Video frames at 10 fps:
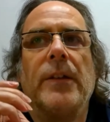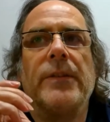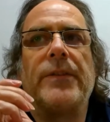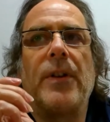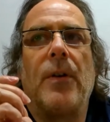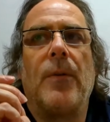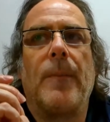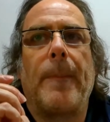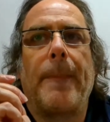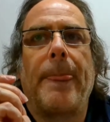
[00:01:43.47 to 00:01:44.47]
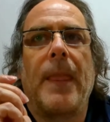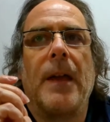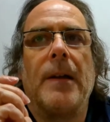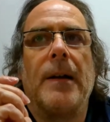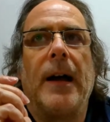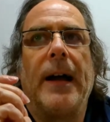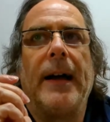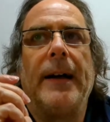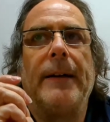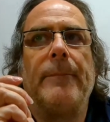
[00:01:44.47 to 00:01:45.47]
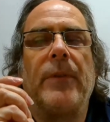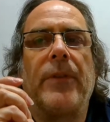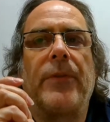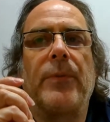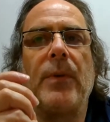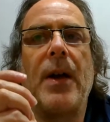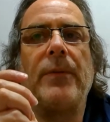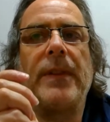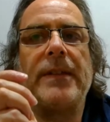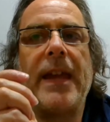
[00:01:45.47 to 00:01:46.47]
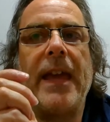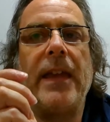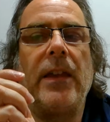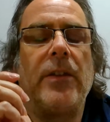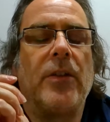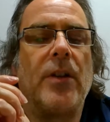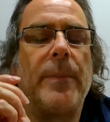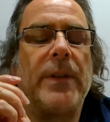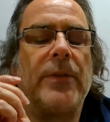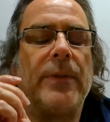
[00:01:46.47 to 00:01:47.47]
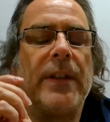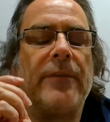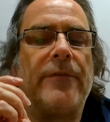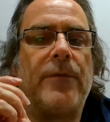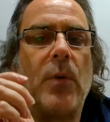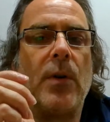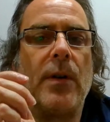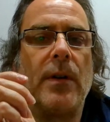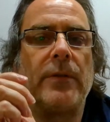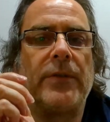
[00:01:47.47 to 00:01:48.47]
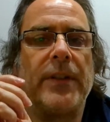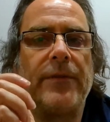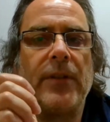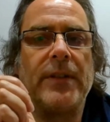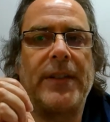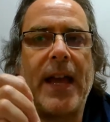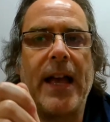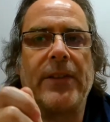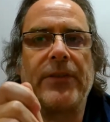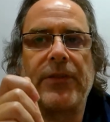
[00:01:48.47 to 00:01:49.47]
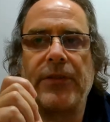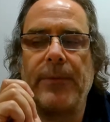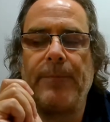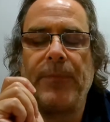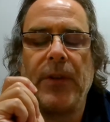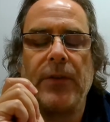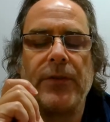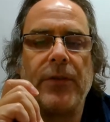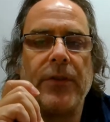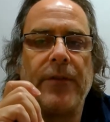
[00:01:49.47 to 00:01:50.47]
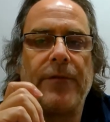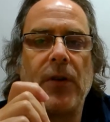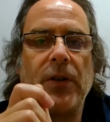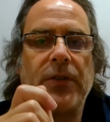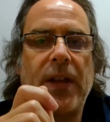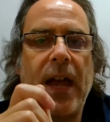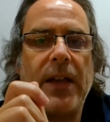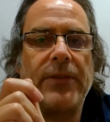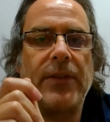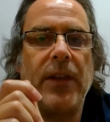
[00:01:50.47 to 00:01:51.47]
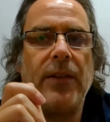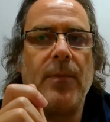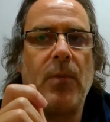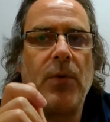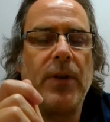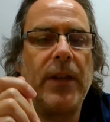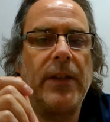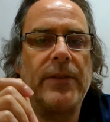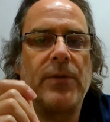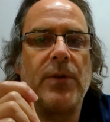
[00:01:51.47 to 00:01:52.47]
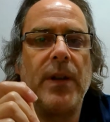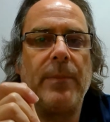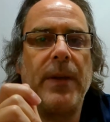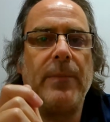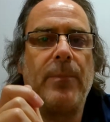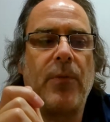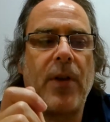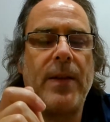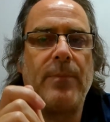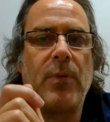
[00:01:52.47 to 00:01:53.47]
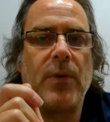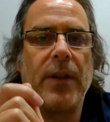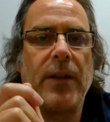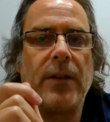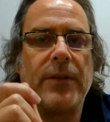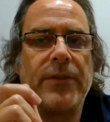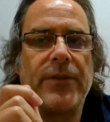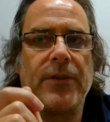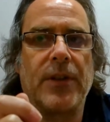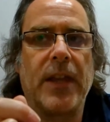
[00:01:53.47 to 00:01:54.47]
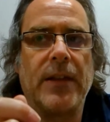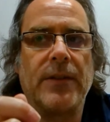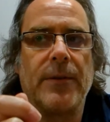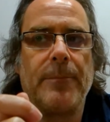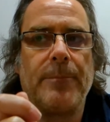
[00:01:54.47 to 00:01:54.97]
So throughout the day, you're going to be doing 4 different tasks. So your first task in the morning is going to be breadboarding a circuit.